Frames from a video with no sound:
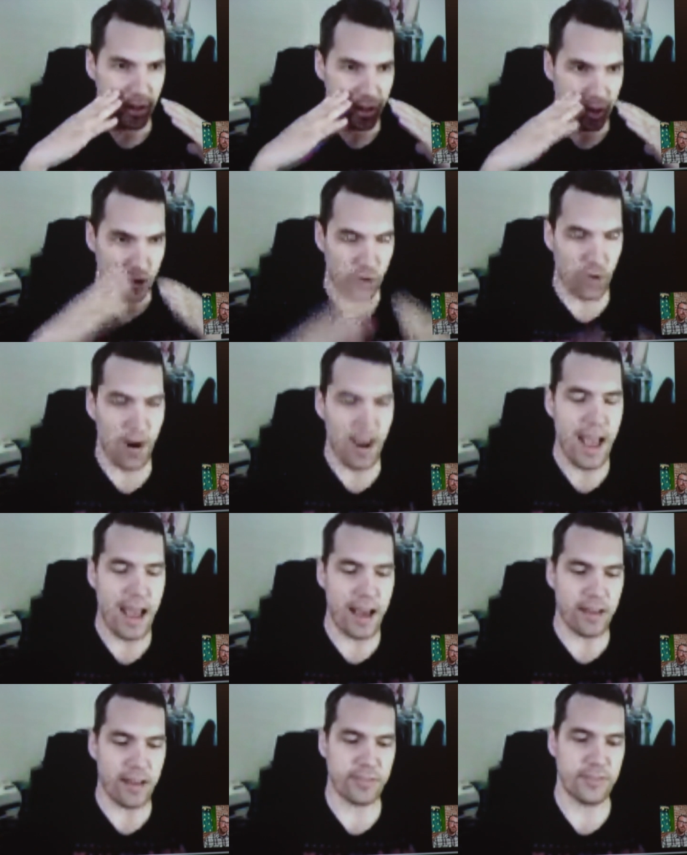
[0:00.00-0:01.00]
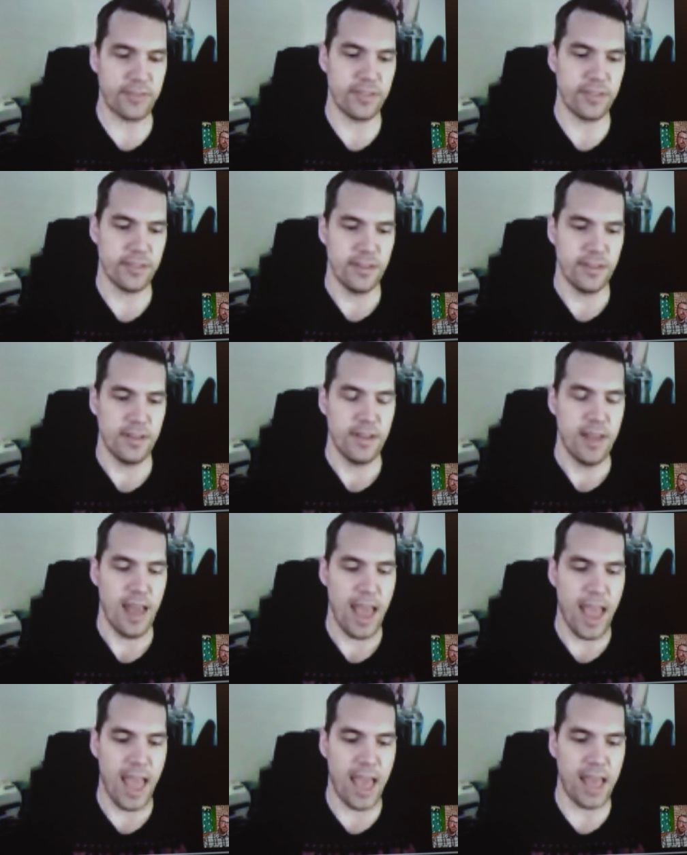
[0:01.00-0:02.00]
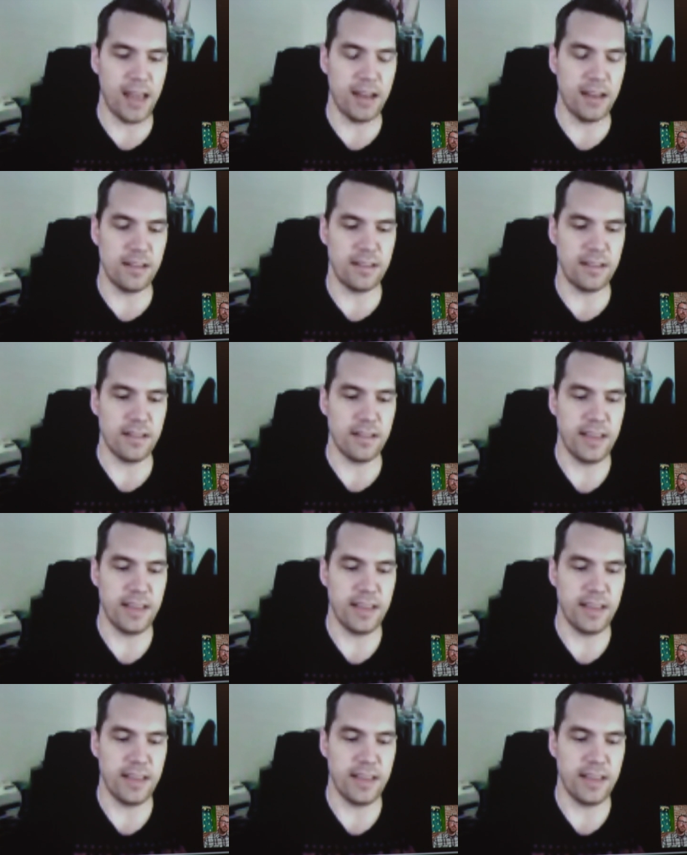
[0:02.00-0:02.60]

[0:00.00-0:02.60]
craft and